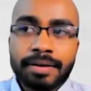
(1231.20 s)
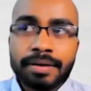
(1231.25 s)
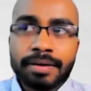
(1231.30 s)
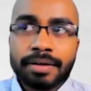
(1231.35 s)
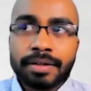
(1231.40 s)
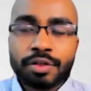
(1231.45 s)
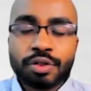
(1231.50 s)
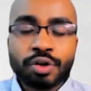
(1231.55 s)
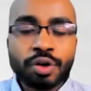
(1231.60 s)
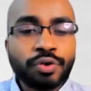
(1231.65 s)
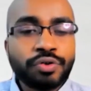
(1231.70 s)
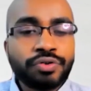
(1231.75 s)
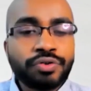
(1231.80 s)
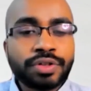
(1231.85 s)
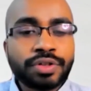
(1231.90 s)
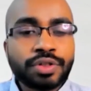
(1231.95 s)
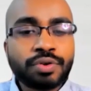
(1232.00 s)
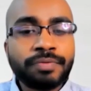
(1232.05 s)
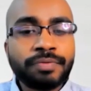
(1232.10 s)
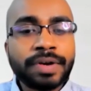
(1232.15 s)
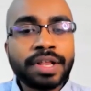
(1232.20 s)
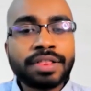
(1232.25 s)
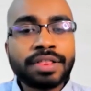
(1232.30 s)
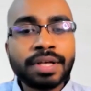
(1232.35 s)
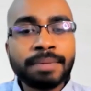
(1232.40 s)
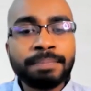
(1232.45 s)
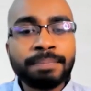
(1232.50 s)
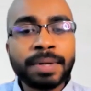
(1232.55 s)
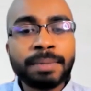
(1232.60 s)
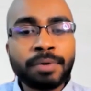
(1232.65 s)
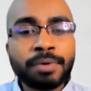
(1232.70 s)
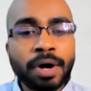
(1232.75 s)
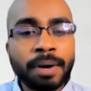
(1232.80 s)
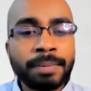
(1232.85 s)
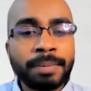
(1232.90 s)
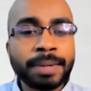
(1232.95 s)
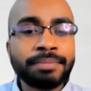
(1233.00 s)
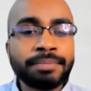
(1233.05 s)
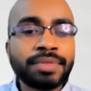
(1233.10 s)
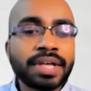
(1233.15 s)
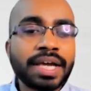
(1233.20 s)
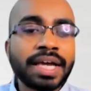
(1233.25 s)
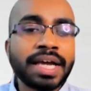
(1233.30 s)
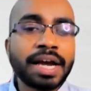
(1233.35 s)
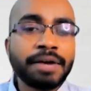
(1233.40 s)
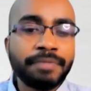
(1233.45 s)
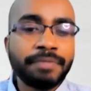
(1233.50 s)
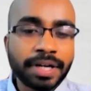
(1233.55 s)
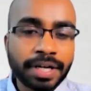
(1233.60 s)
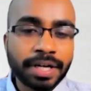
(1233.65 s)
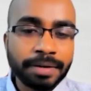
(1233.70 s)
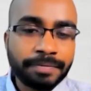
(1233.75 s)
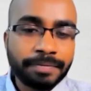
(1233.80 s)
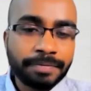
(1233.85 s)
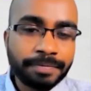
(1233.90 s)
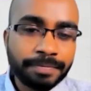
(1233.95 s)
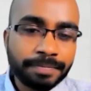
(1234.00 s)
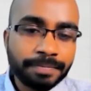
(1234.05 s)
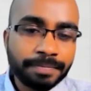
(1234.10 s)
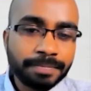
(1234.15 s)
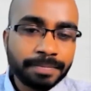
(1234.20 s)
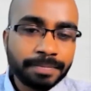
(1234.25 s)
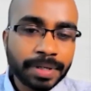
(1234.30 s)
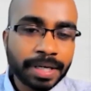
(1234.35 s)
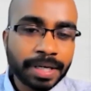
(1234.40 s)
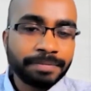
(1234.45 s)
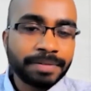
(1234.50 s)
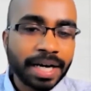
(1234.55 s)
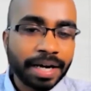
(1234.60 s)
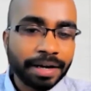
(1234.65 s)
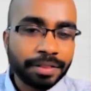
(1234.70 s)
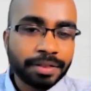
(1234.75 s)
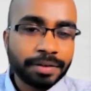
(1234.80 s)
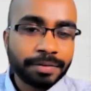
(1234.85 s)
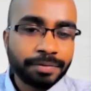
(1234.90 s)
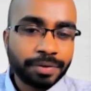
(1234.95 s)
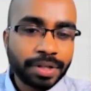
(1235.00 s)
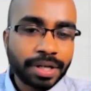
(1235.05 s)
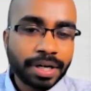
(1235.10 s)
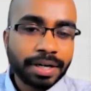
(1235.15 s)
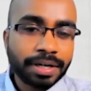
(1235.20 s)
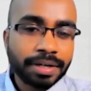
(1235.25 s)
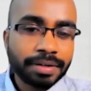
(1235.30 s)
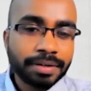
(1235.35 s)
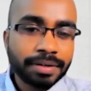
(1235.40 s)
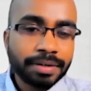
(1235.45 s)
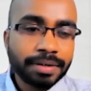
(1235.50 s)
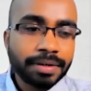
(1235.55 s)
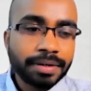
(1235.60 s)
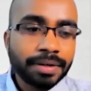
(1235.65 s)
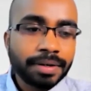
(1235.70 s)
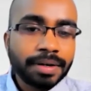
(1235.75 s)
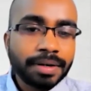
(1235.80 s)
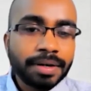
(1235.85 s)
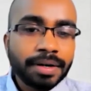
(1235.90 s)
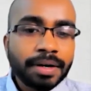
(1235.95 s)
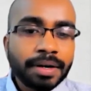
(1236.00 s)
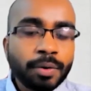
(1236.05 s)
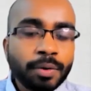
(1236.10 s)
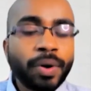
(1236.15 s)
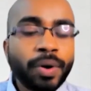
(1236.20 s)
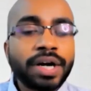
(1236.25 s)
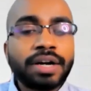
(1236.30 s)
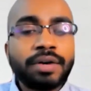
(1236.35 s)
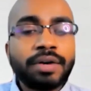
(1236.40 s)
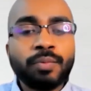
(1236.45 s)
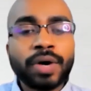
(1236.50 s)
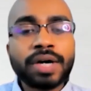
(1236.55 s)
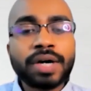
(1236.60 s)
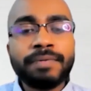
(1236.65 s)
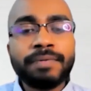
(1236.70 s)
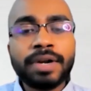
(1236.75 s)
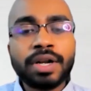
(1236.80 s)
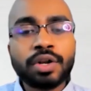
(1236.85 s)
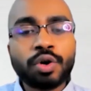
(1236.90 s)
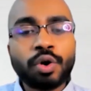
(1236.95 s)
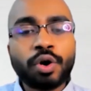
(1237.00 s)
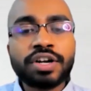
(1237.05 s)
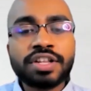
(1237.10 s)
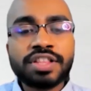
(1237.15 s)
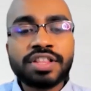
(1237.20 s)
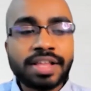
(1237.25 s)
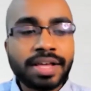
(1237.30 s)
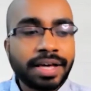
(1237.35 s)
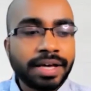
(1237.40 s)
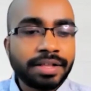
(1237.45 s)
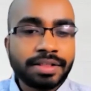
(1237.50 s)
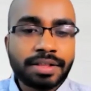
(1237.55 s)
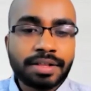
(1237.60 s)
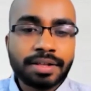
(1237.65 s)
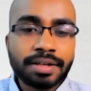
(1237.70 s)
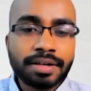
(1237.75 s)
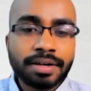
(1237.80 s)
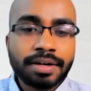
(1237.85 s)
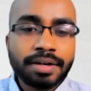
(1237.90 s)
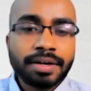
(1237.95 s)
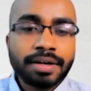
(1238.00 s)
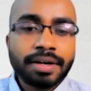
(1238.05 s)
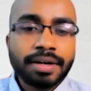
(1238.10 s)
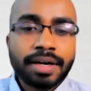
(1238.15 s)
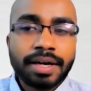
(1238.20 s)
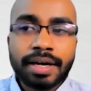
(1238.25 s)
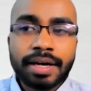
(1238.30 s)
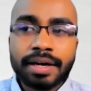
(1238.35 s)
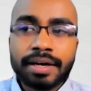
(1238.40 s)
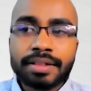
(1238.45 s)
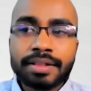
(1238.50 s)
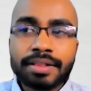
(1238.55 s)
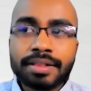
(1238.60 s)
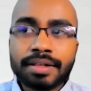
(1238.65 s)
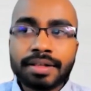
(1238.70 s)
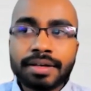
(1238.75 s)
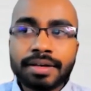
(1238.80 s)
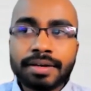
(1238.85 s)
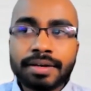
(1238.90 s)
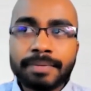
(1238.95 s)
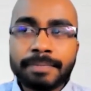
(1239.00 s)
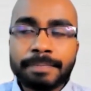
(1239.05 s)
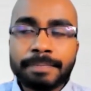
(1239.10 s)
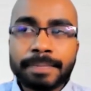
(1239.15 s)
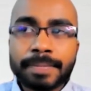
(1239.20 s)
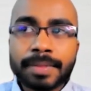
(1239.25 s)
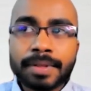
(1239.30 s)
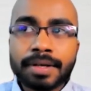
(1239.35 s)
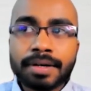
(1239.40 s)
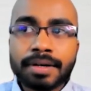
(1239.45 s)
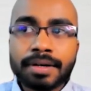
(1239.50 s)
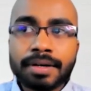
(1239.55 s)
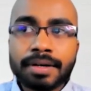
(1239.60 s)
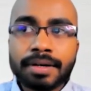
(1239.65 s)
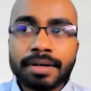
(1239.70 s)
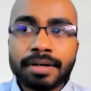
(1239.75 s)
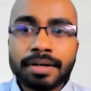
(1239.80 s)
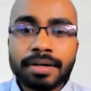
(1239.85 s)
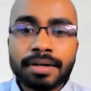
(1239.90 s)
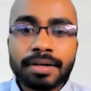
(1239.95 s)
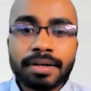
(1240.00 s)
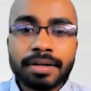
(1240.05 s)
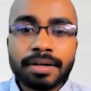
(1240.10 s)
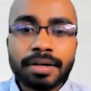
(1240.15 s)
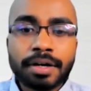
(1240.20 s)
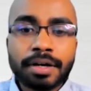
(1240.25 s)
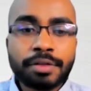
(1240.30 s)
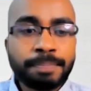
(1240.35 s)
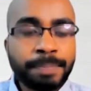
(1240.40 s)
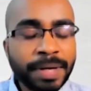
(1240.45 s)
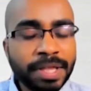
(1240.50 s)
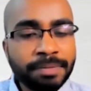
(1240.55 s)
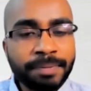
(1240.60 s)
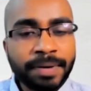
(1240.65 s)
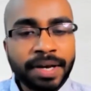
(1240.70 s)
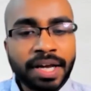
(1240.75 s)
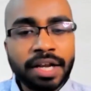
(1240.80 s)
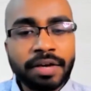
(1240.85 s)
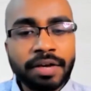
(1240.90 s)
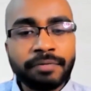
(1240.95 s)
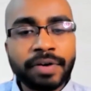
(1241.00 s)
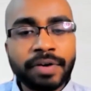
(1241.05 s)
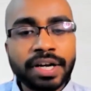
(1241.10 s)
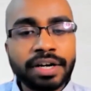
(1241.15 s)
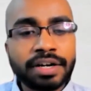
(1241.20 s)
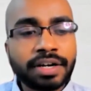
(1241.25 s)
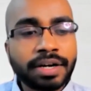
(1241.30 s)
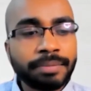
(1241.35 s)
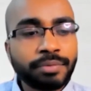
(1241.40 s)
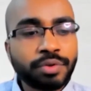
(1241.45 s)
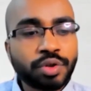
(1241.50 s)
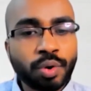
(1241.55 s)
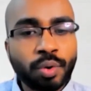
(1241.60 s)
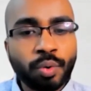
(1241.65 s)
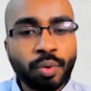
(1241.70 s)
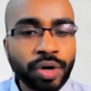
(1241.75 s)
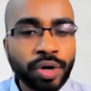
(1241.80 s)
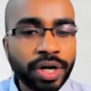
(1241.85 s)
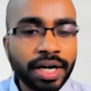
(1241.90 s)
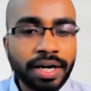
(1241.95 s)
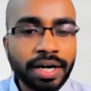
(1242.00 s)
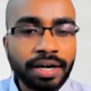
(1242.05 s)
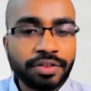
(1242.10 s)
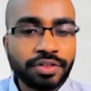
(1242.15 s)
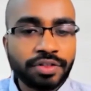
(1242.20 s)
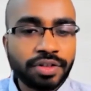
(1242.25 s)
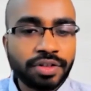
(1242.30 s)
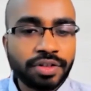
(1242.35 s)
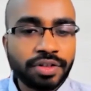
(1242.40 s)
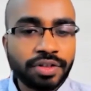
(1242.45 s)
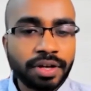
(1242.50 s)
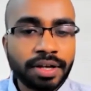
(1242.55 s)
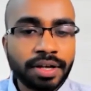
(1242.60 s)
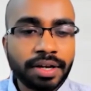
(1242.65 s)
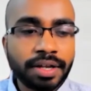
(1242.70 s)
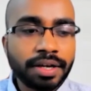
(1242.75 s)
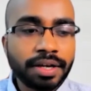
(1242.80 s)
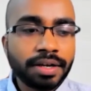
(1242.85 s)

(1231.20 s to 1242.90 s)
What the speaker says: solutions to very simple problems, AI will give the answer for that. What will not change is, specifically when it comes to coding and engineering,